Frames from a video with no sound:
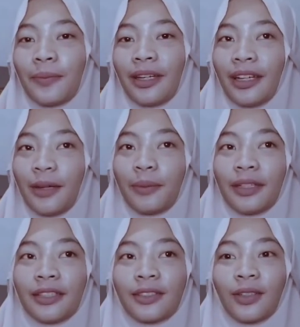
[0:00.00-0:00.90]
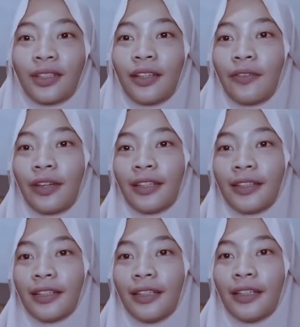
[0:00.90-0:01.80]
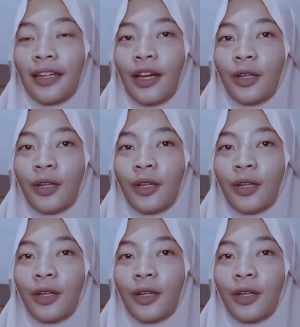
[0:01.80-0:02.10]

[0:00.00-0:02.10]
my name is Oktafiyanti.